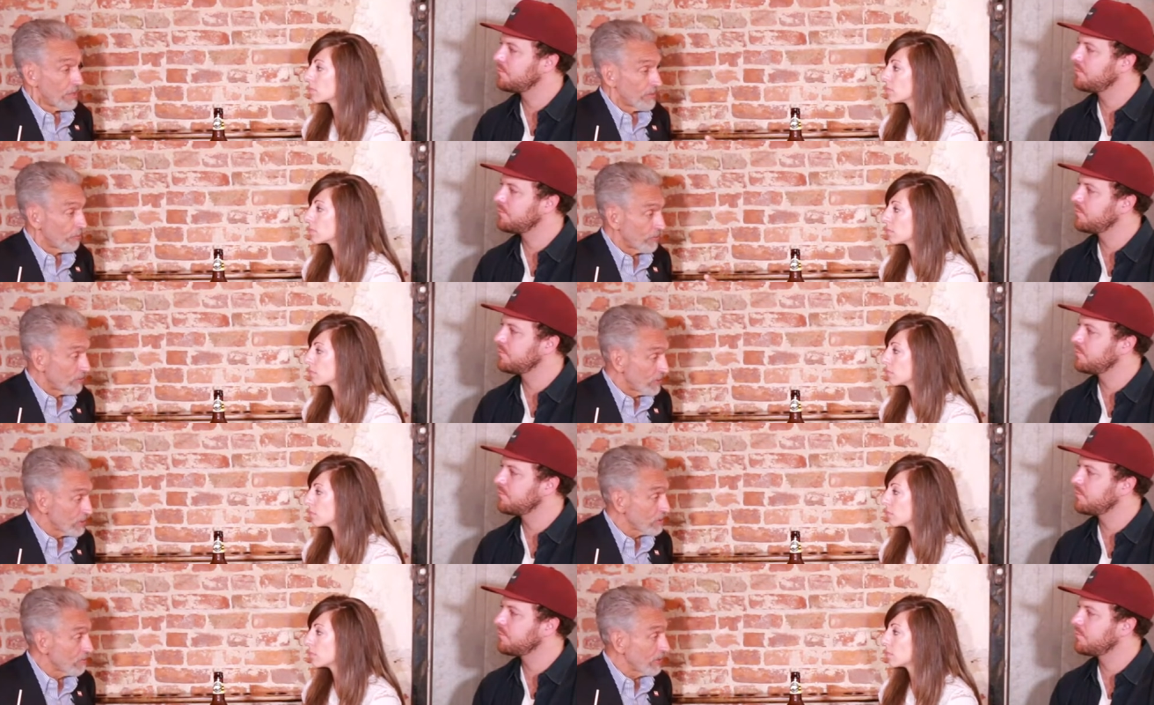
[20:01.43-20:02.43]
Speaker 1: the the
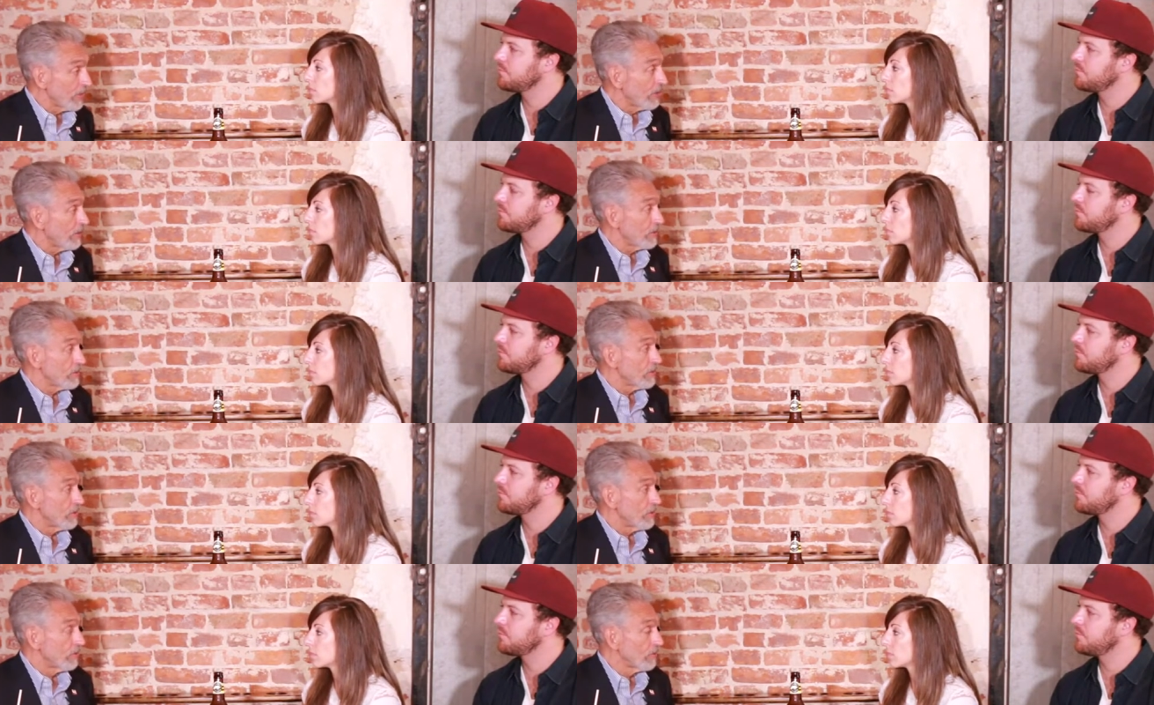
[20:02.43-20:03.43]
business plans,
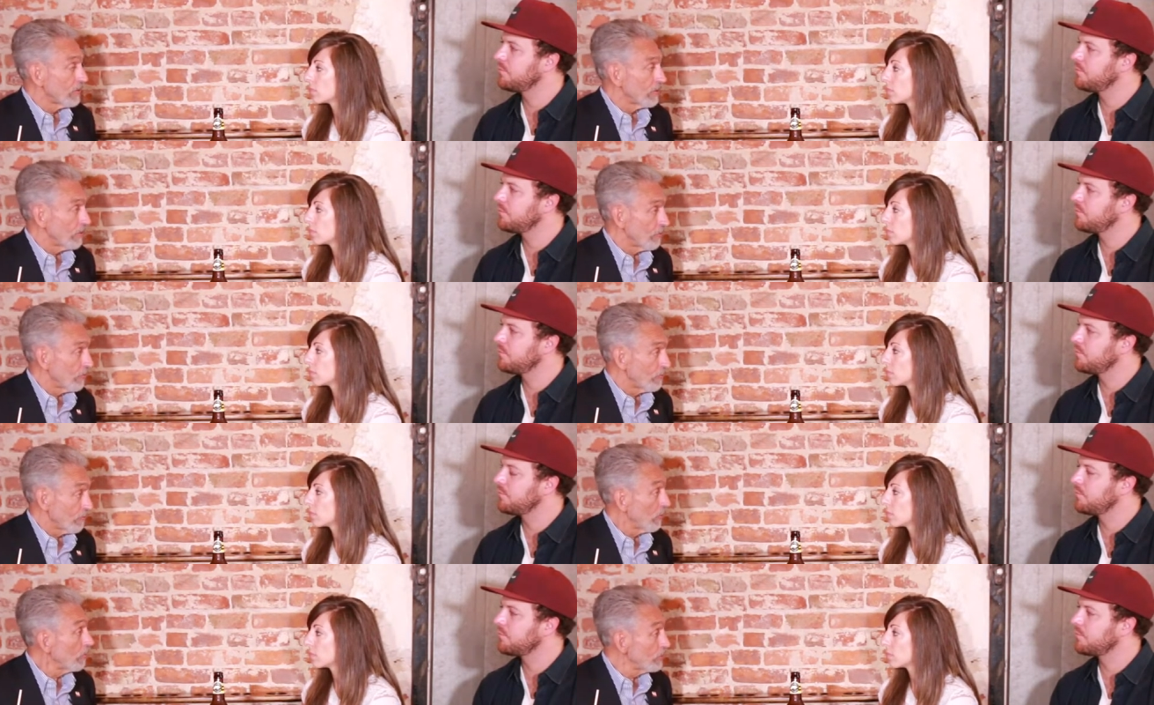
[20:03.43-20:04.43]
the whole uh,
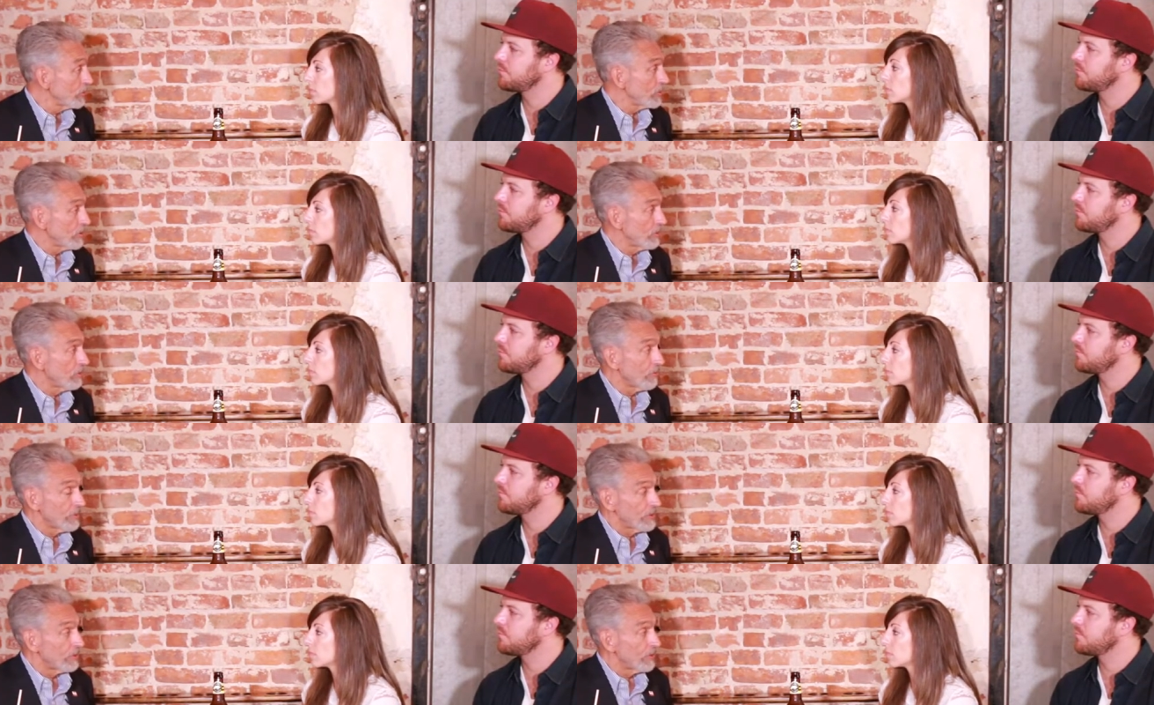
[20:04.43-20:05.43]
approach is
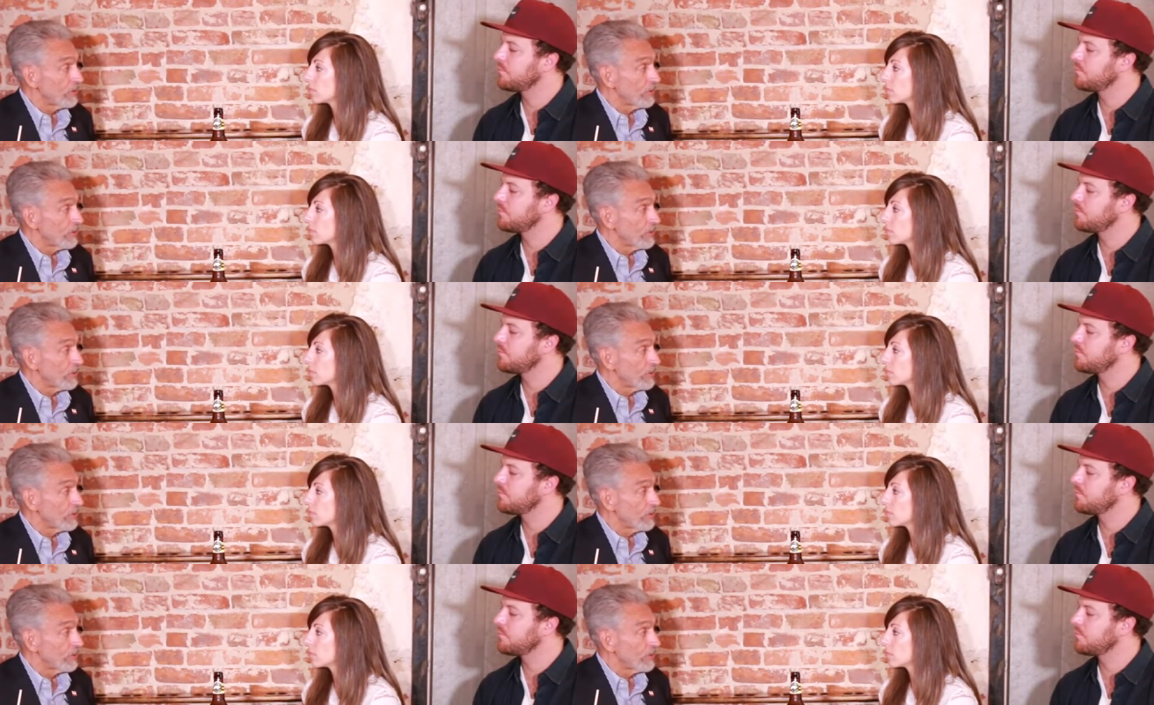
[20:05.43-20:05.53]
going in